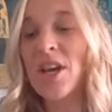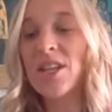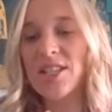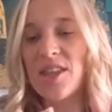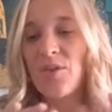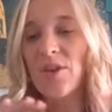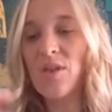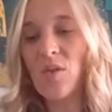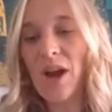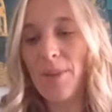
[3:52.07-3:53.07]
So they're in the
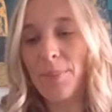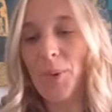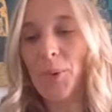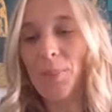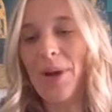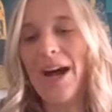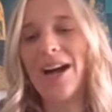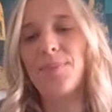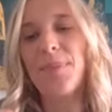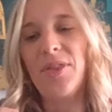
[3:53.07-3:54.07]
right
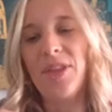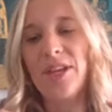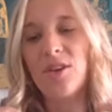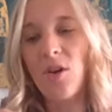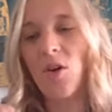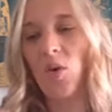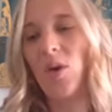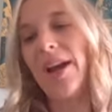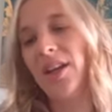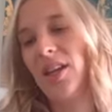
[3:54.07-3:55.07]
ballpark, but they're not
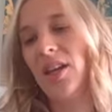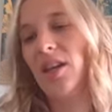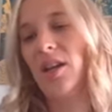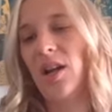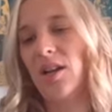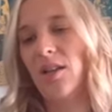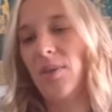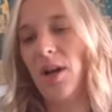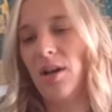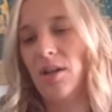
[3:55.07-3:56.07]
quite kicking it out of the
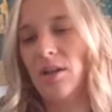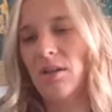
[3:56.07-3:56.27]
park.